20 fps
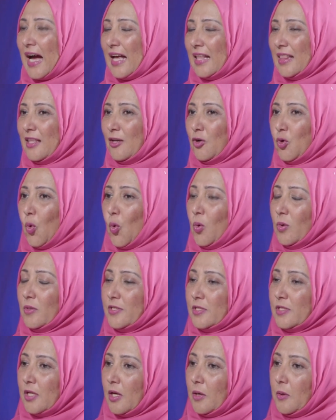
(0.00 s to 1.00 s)
I think
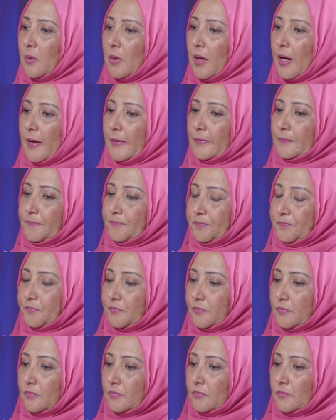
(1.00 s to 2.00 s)
also,
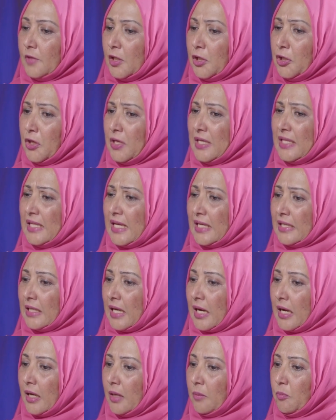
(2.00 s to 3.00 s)
in that
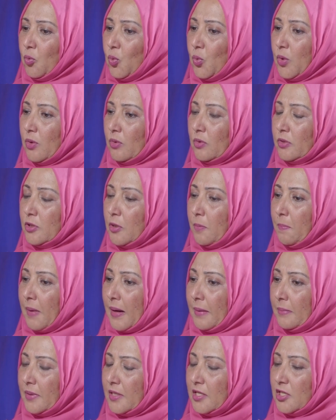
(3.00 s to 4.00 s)
time, we also
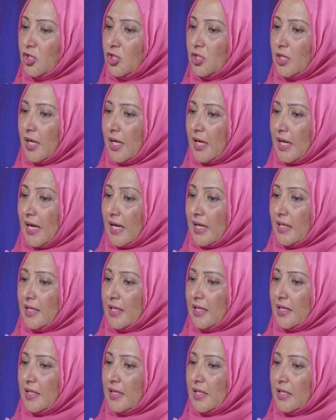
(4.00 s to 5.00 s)
published, I
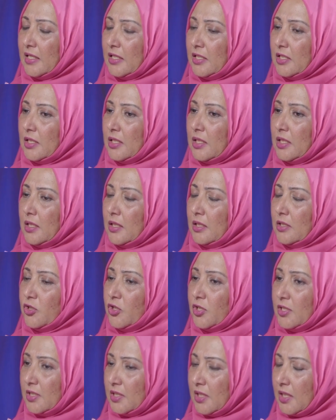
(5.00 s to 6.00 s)
think in the,
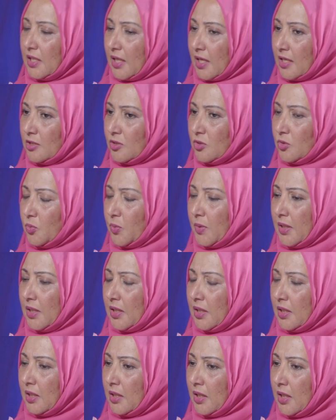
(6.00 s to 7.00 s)
just as
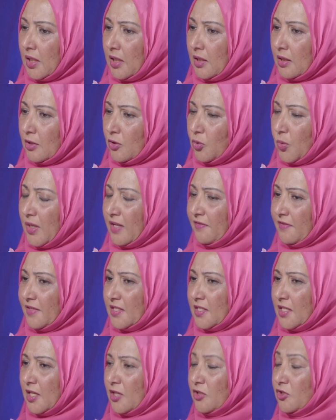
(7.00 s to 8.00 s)
we hit the 21st
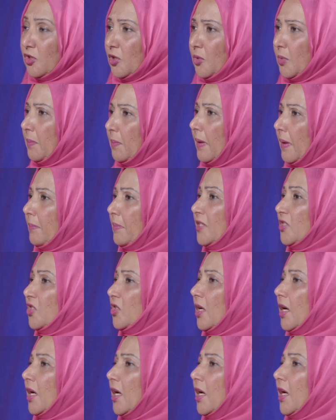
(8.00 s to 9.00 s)
century,
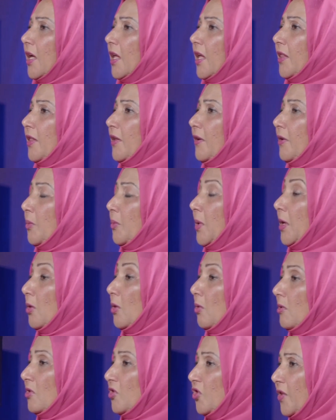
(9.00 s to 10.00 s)
we
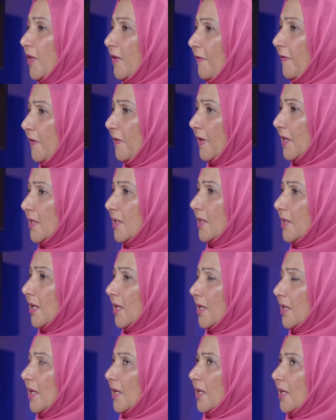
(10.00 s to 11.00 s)
launched the first
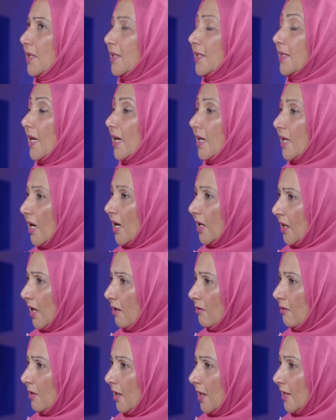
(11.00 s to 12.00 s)
Zaka
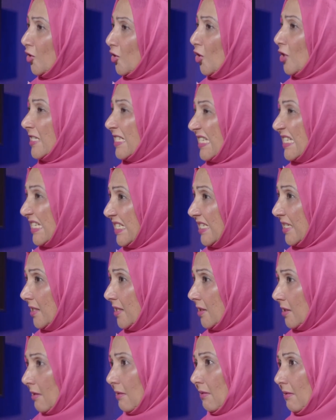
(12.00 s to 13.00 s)
calculator on CD
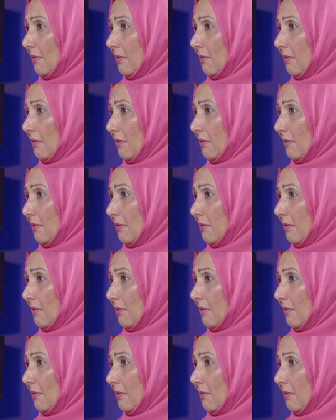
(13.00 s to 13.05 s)
still.